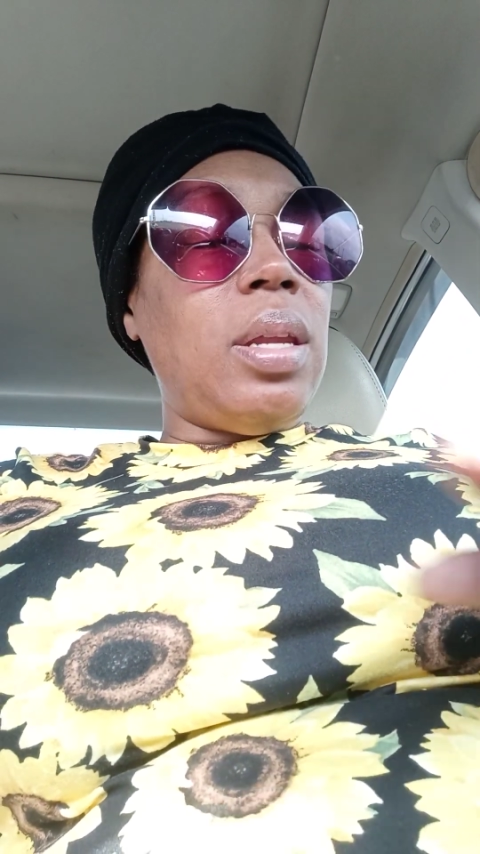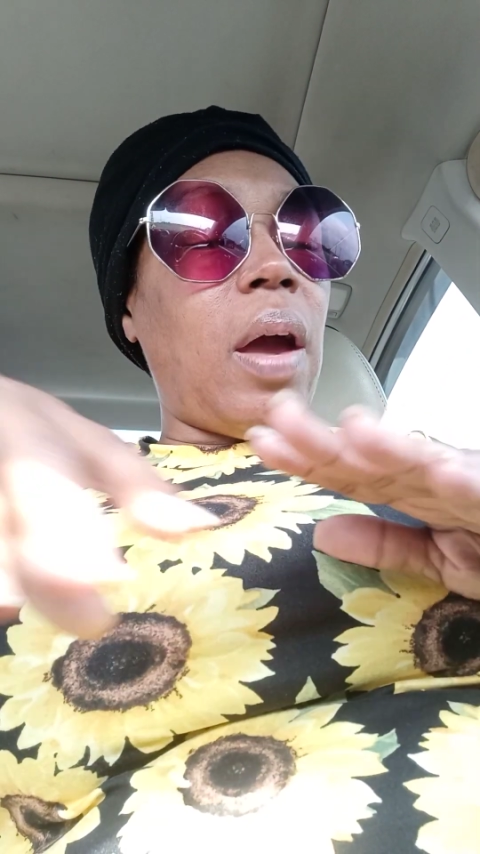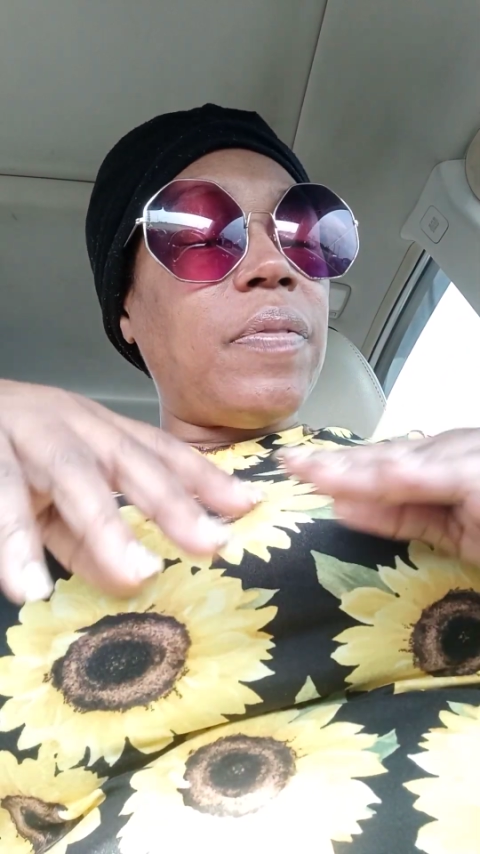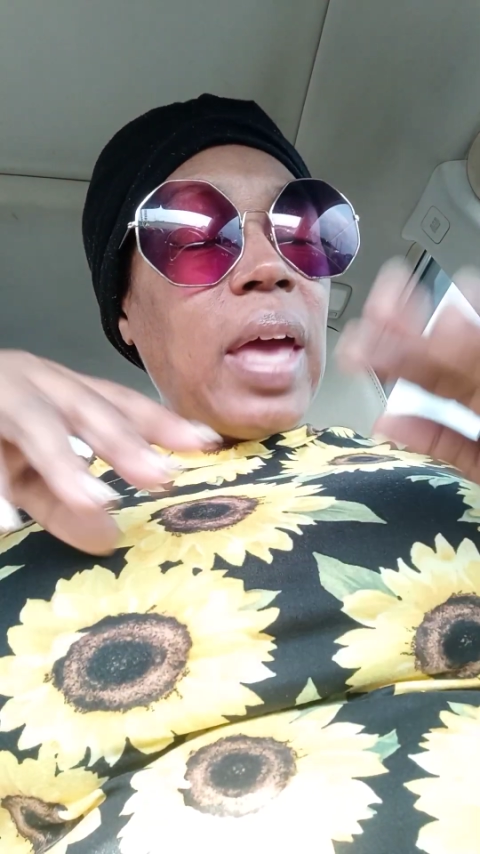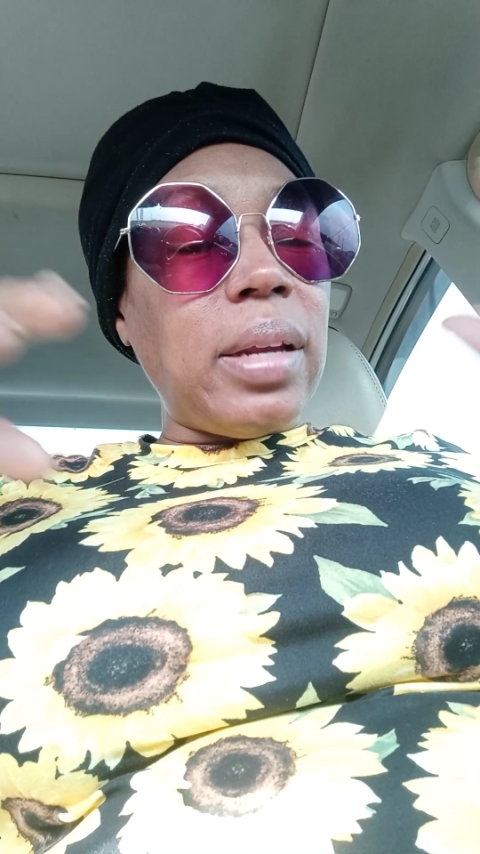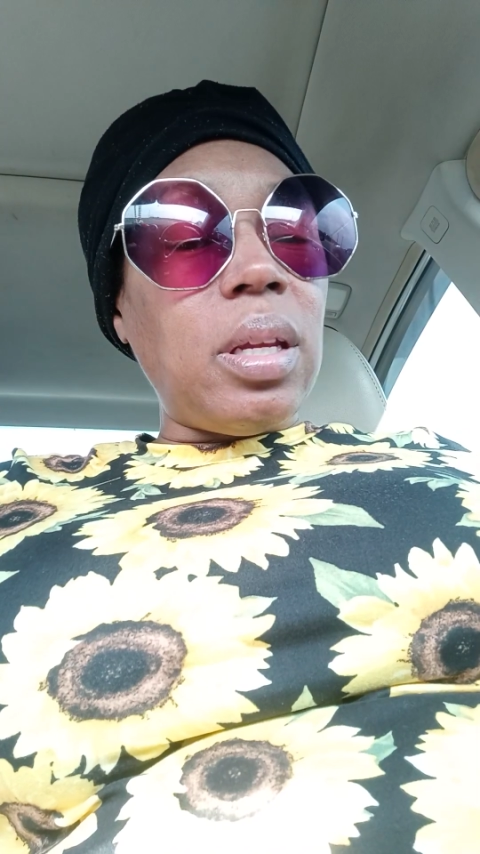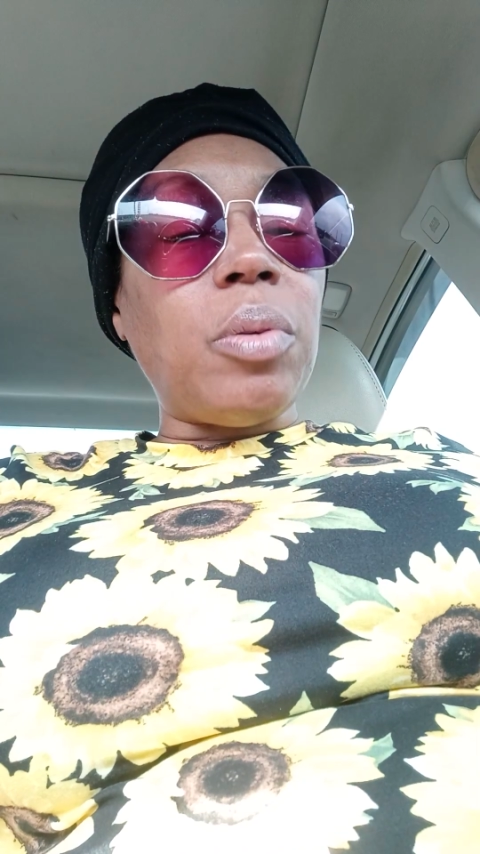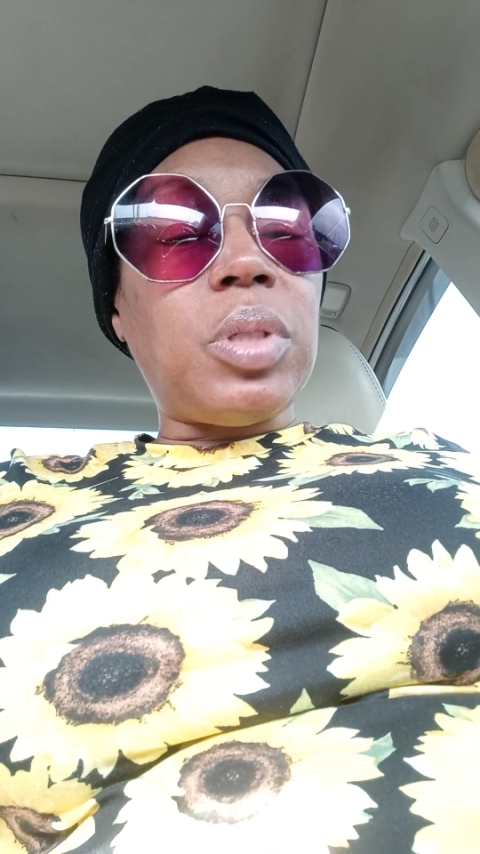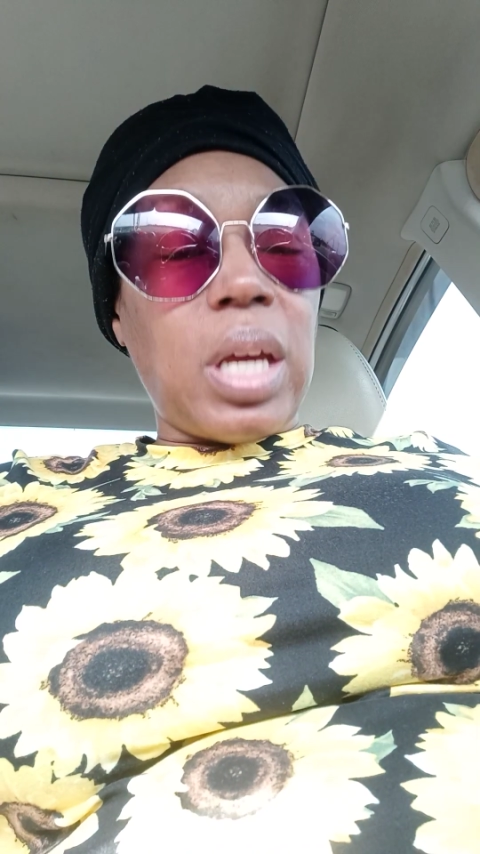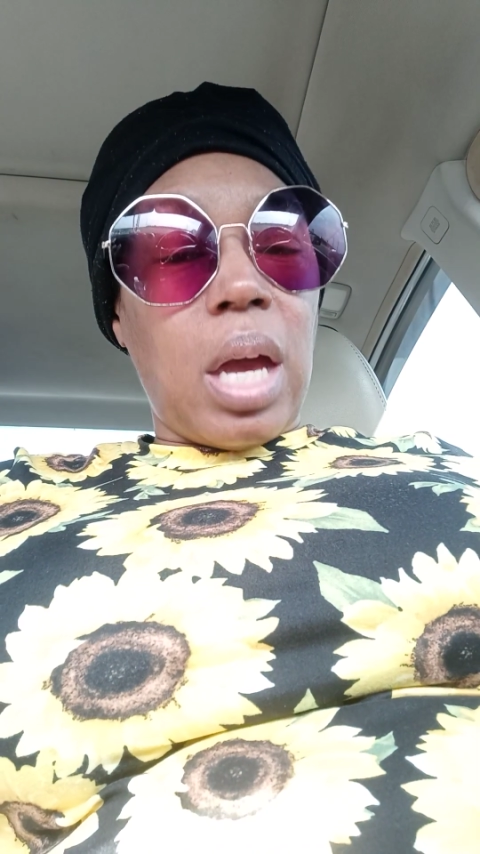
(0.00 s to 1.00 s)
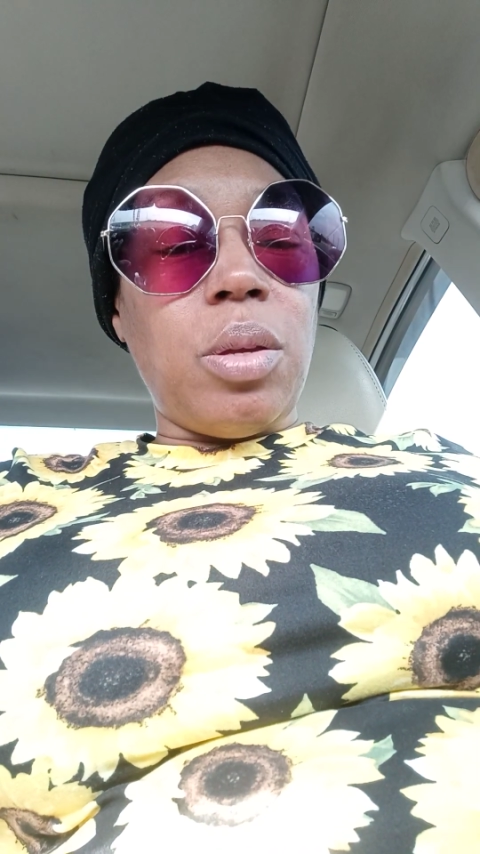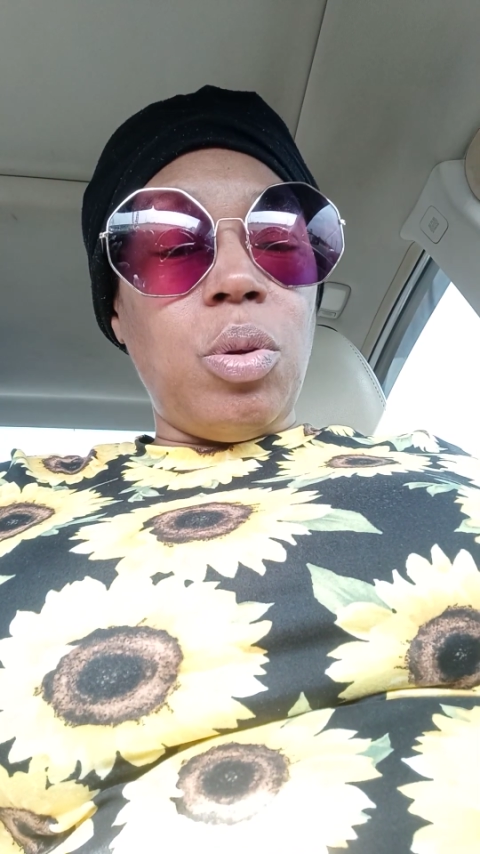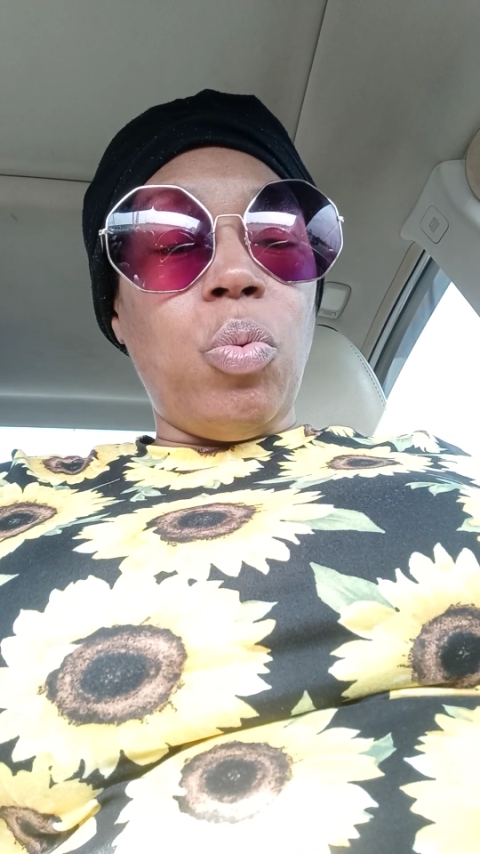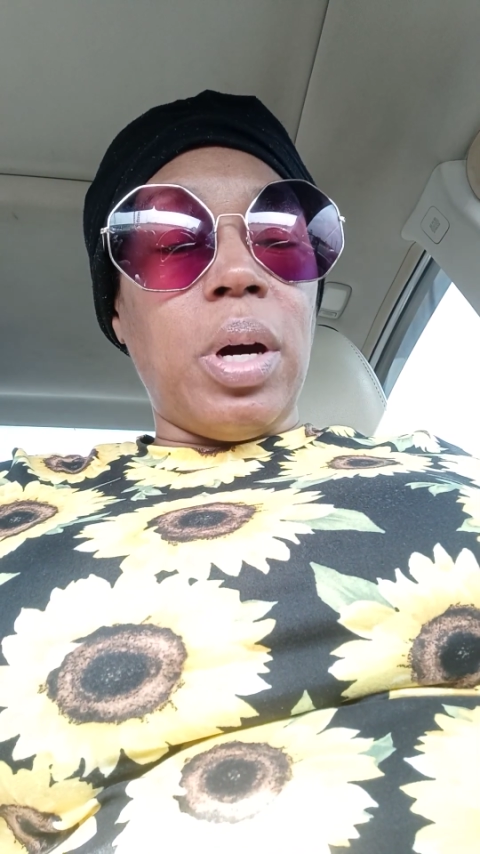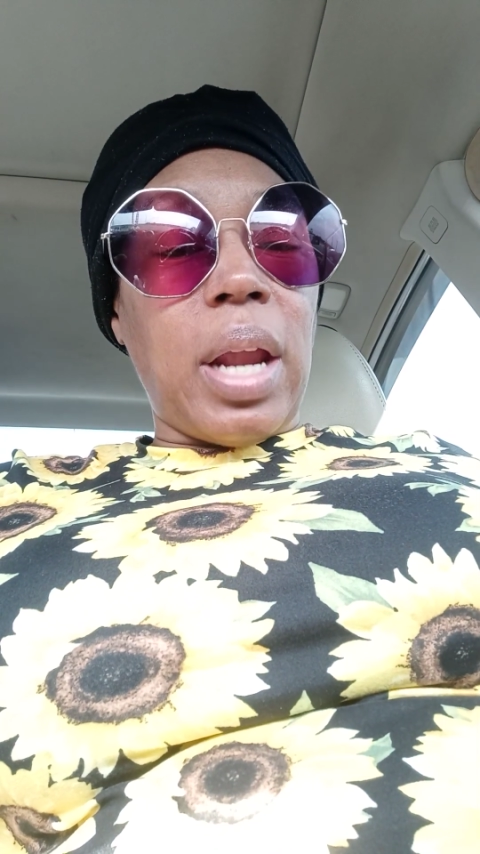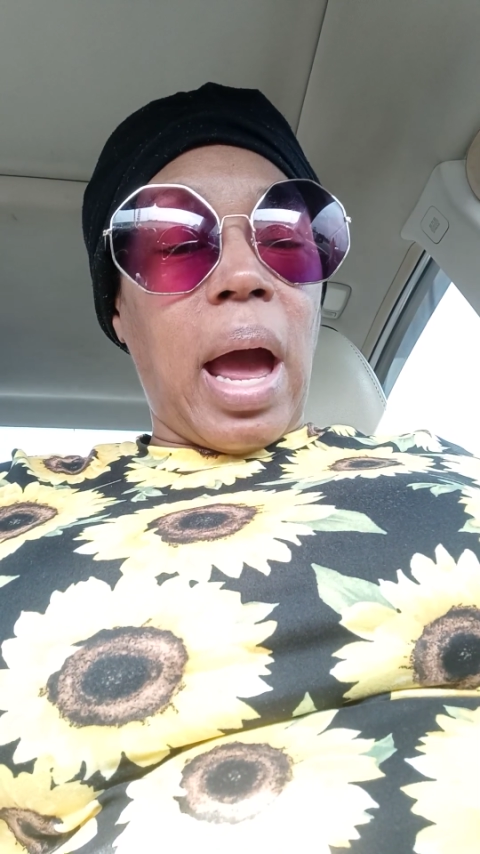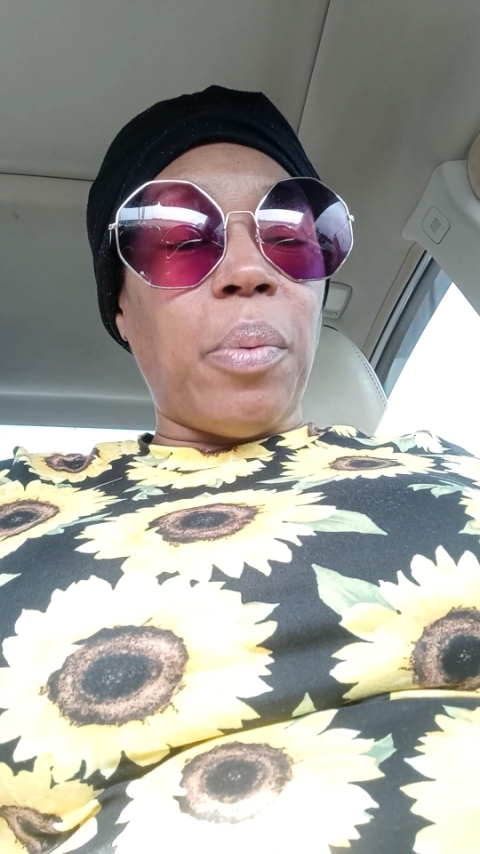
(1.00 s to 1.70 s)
now if that don't tell you what